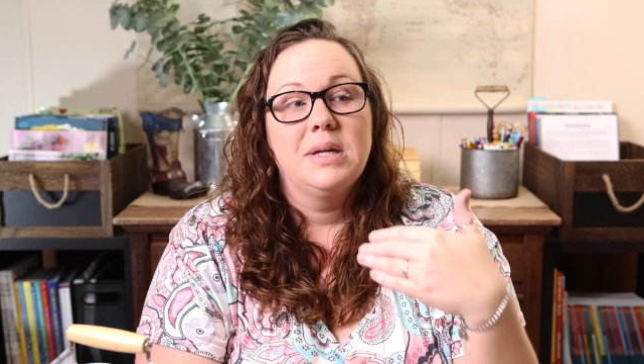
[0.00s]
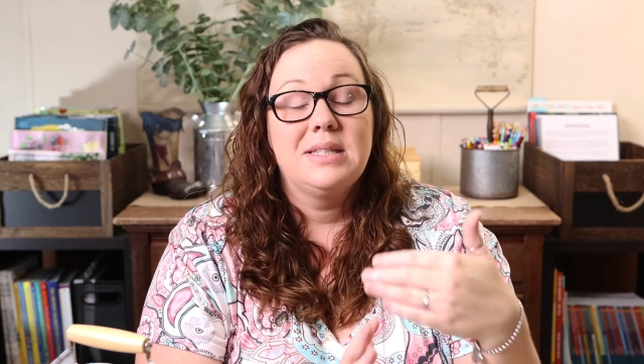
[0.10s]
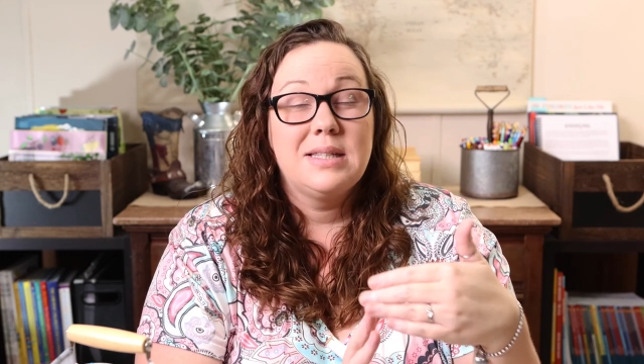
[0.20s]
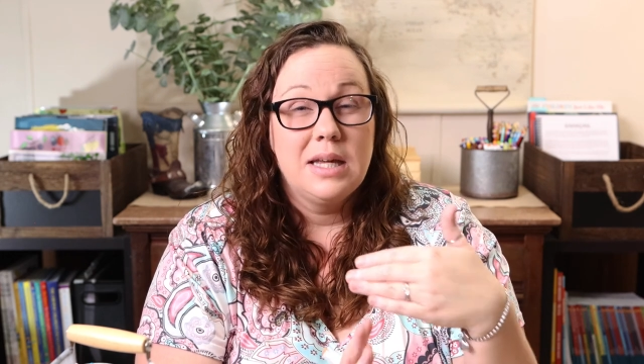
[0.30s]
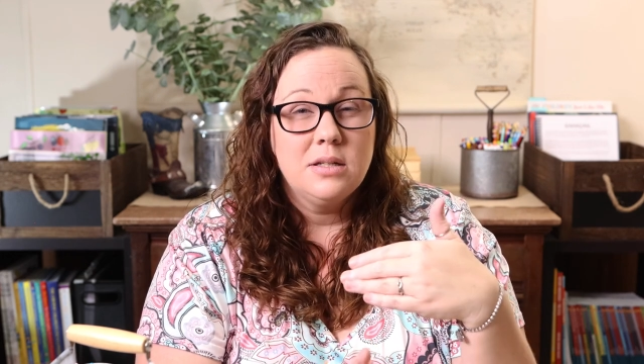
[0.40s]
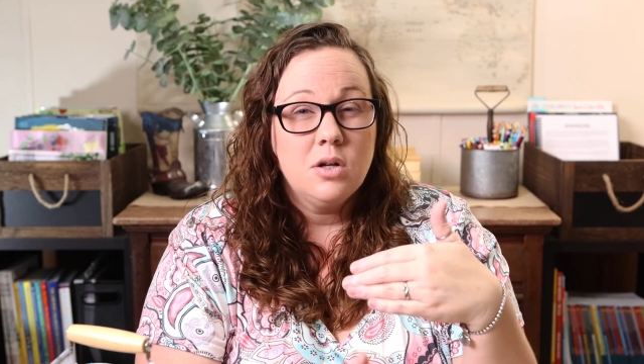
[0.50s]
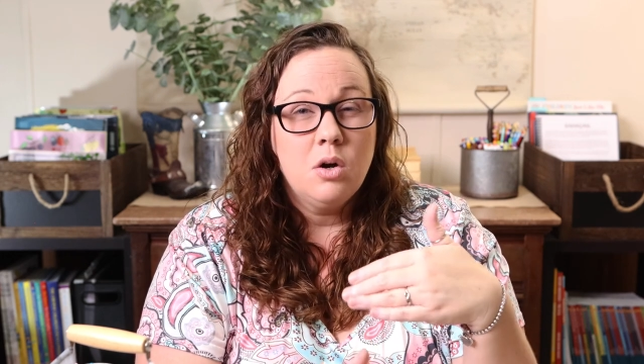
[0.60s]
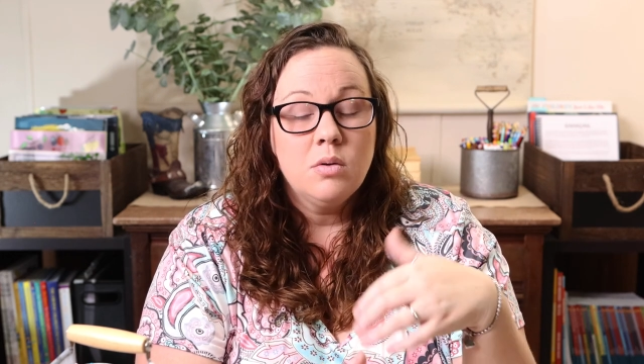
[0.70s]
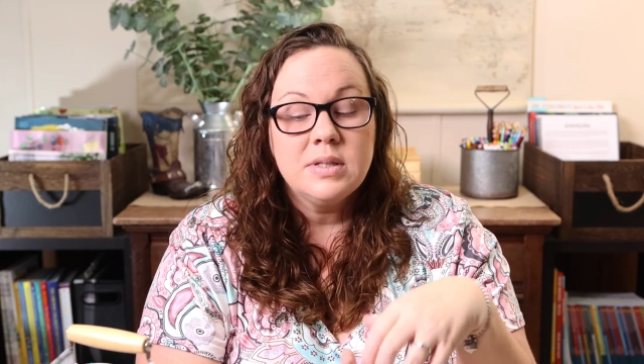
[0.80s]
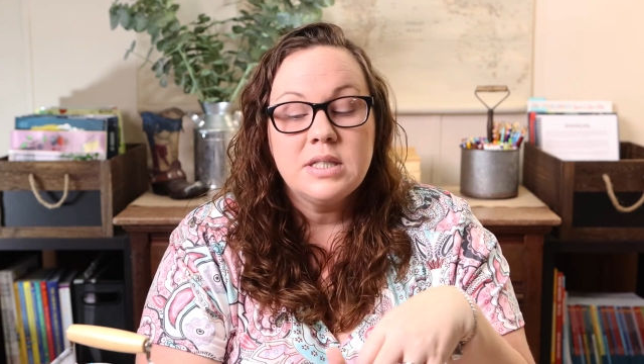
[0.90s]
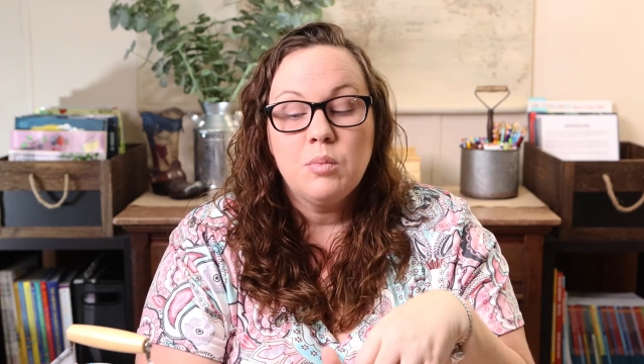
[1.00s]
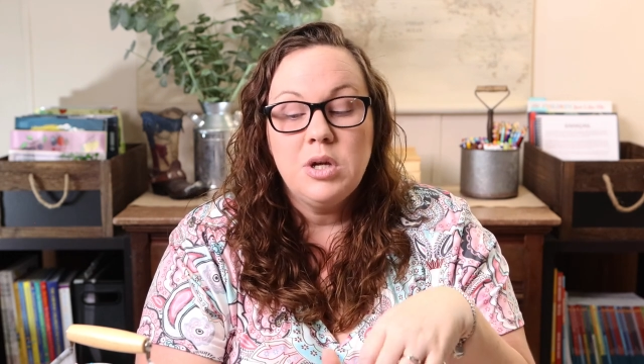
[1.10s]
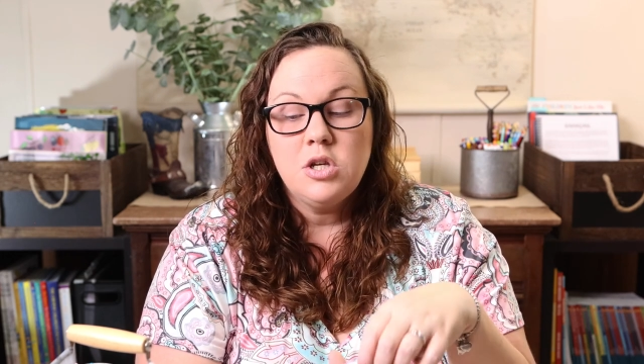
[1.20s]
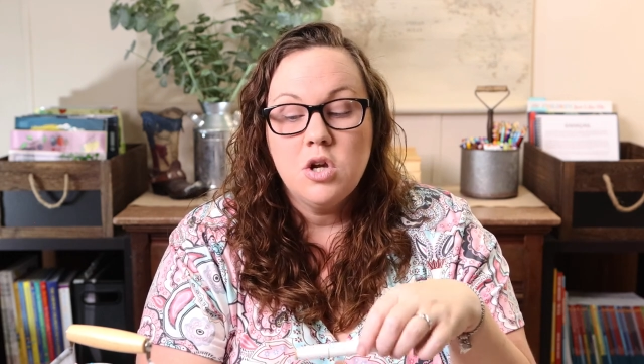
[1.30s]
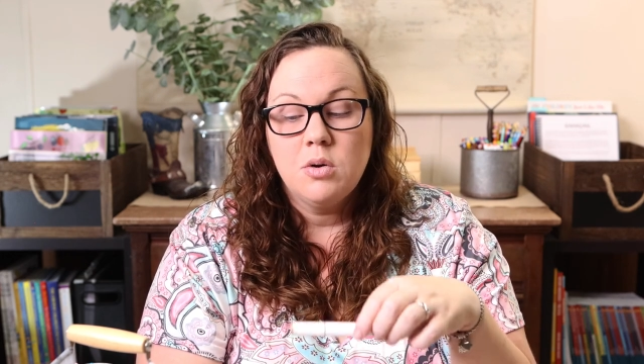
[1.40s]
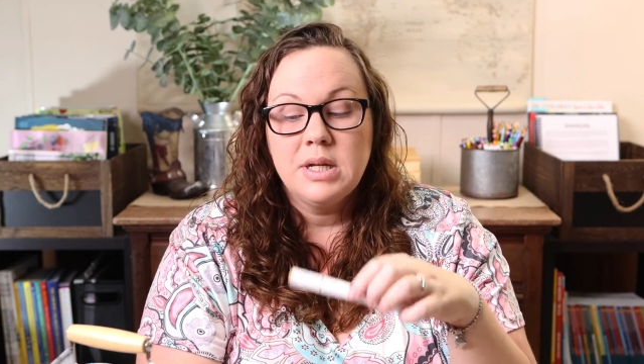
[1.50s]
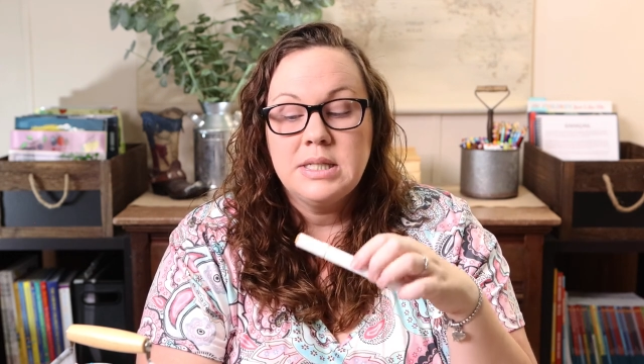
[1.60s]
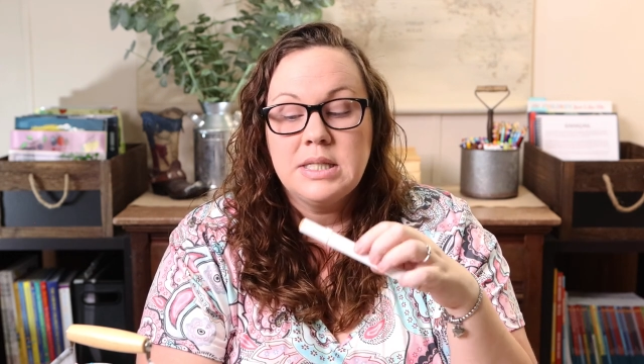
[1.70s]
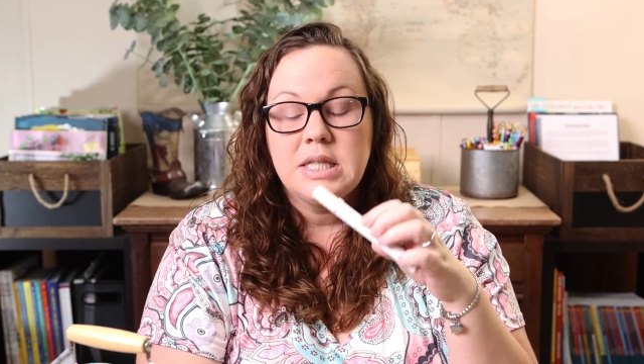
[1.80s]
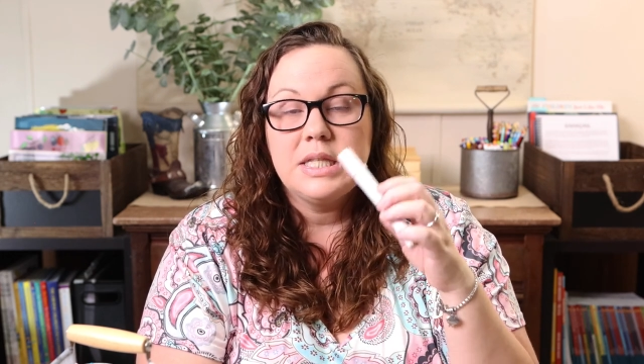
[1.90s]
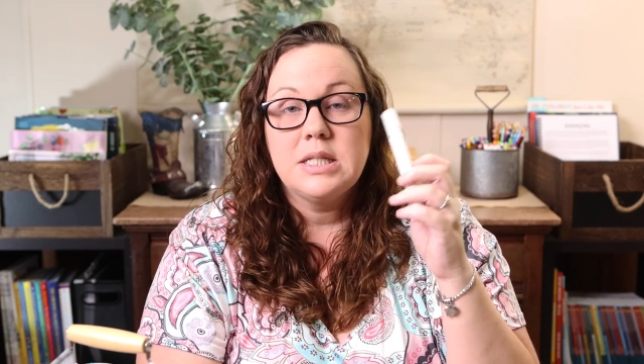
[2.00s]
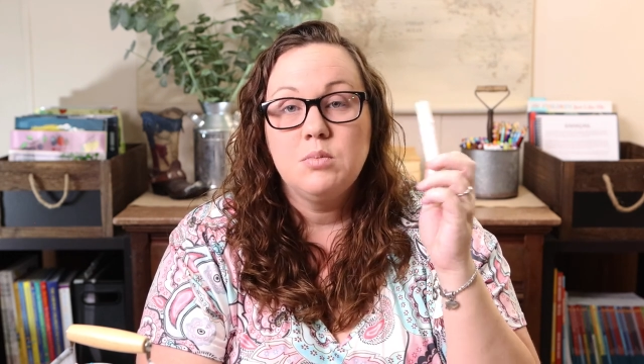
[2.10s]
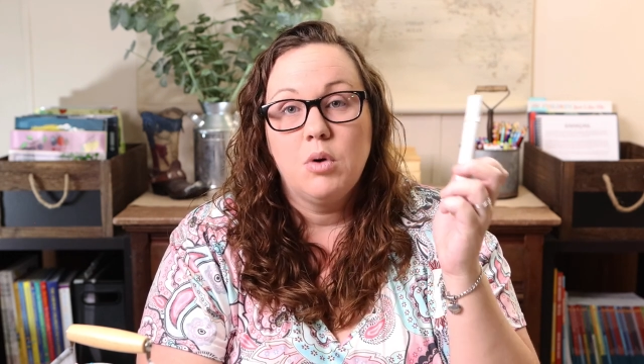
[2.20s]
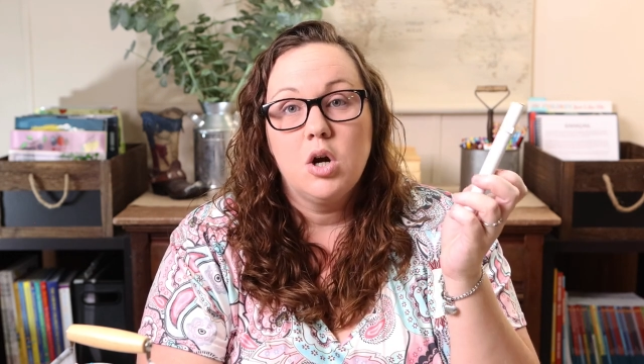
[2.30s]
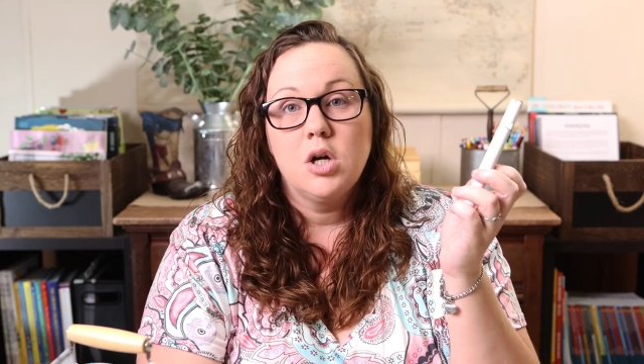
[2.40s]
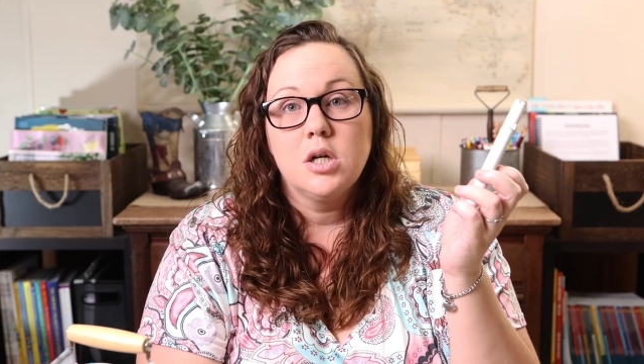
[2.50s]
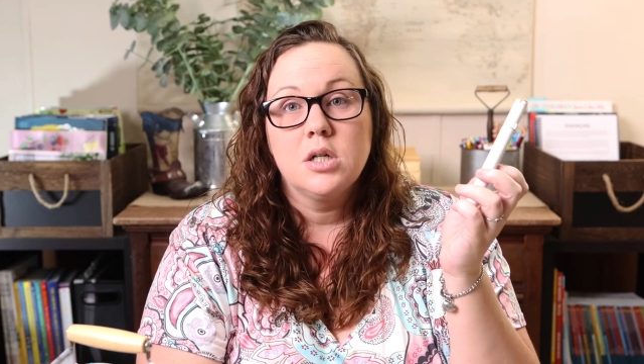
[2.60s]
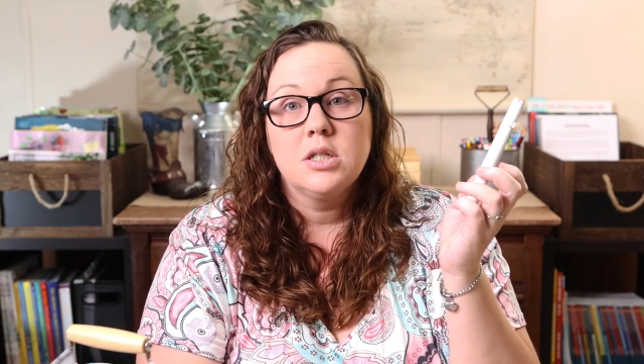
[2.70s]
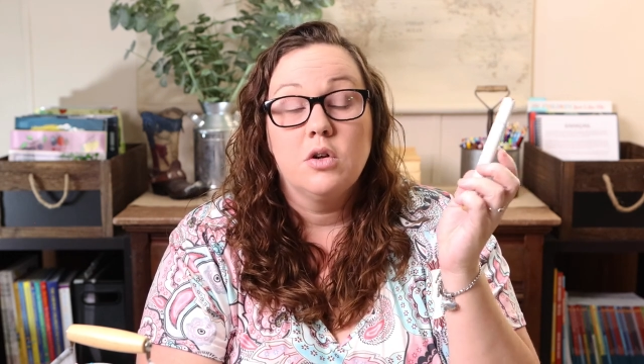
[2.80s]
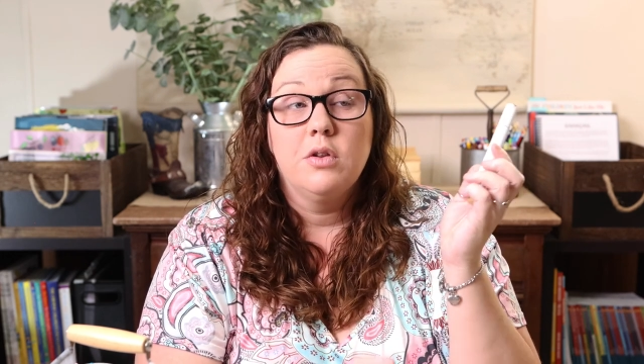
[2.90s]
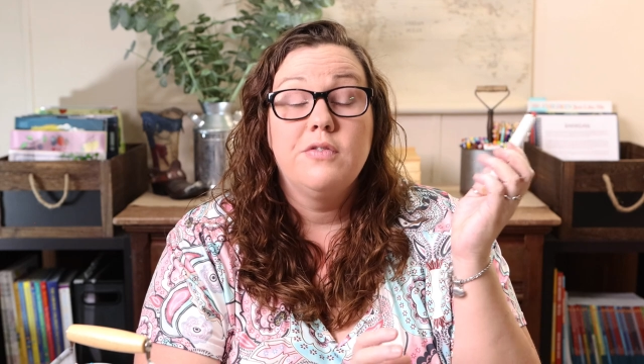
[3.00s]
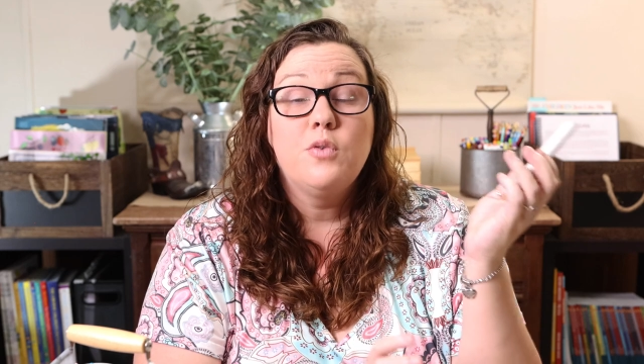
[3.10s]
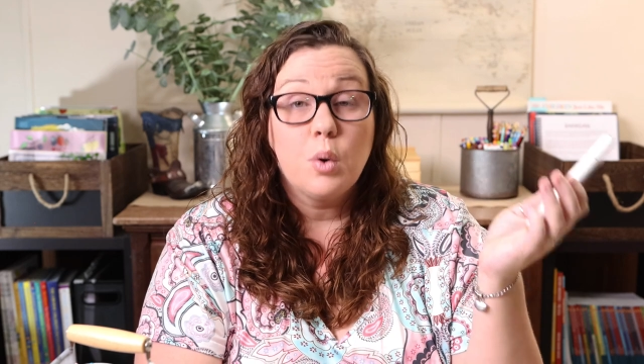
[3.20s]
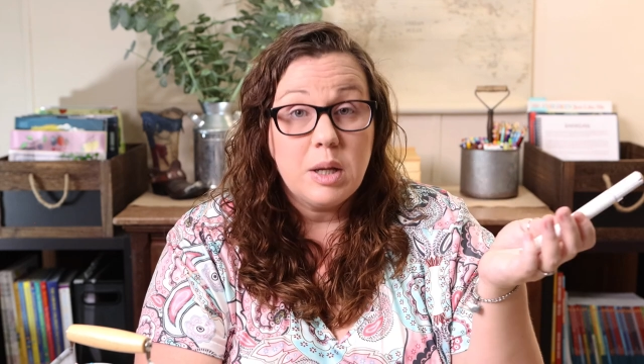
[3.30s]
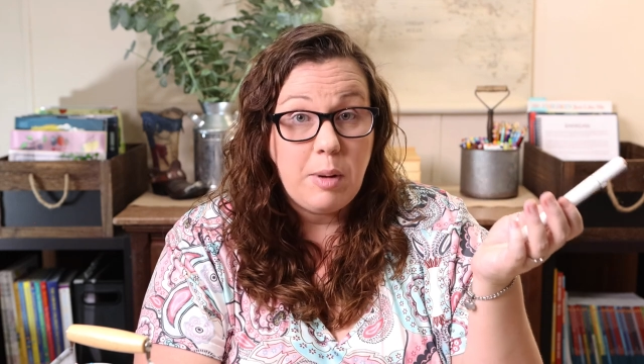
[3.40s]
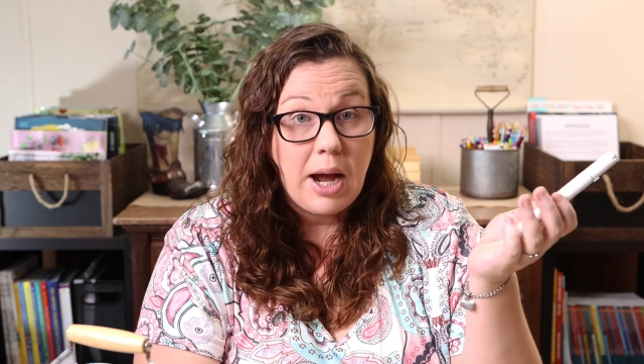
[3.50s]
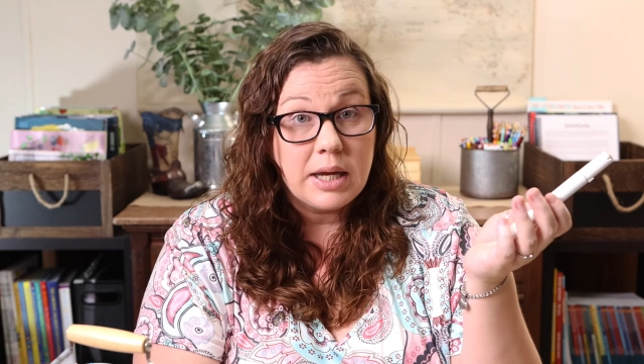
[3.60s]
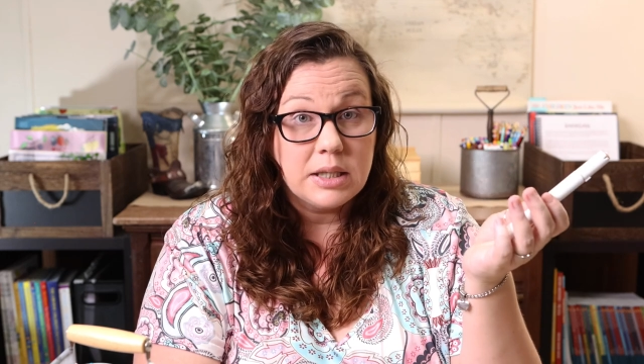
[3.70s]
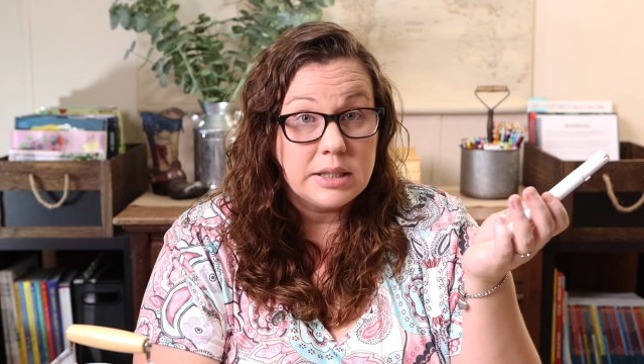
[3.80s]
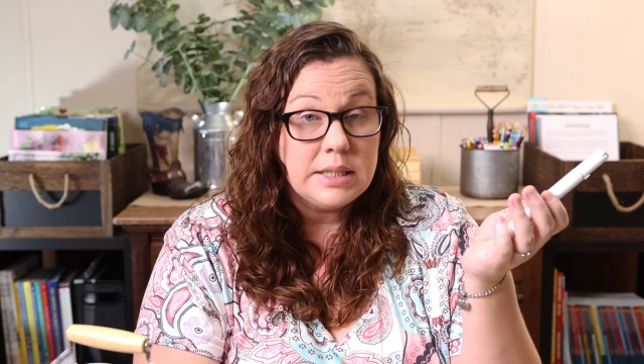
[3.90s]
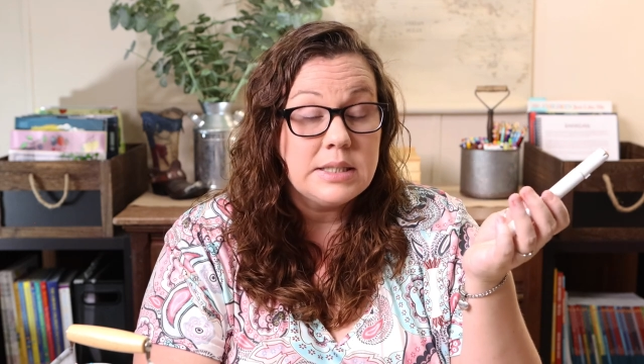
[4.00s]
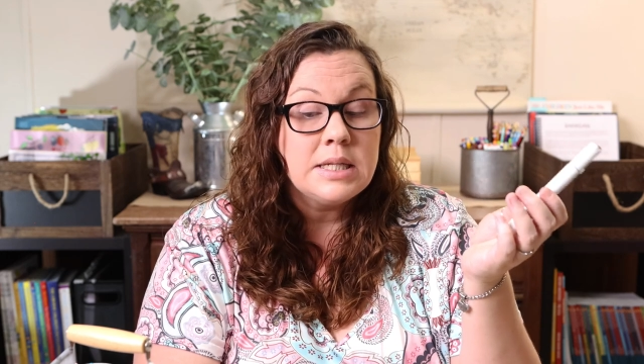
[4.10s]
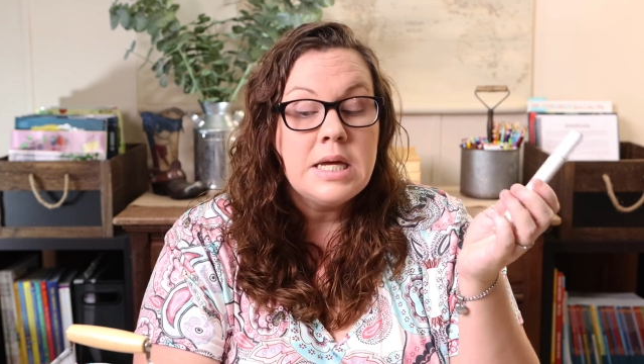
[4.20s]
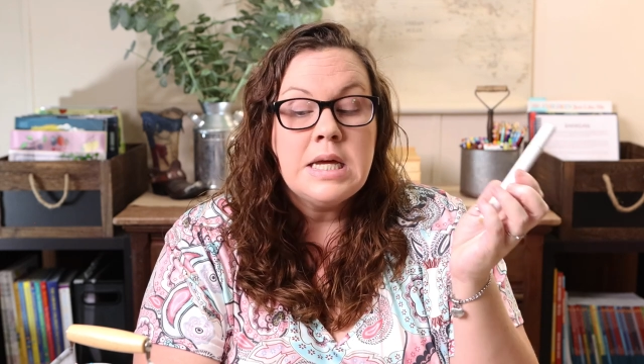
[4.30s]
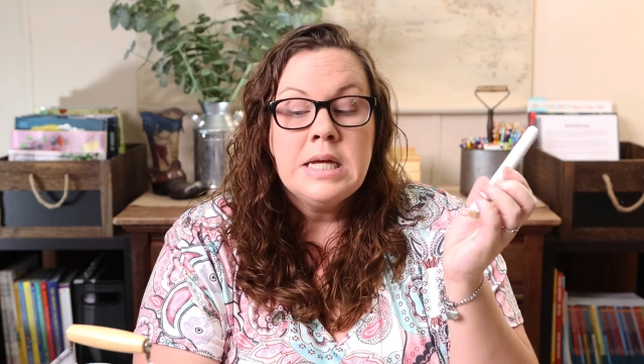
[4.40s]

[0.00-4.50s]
skin tones, that we noticed that these markers, or the 40 pack at least,